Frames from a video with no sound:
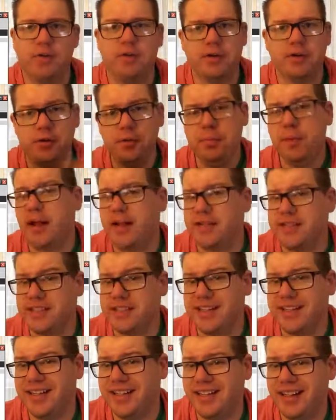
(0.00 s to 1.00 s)
Well, group
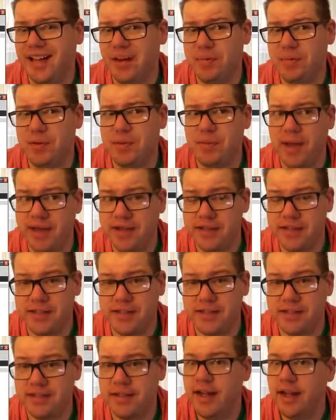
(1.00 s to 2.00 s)
policy can help you manage
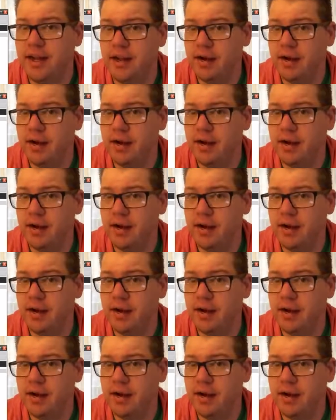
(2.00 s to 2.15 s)
this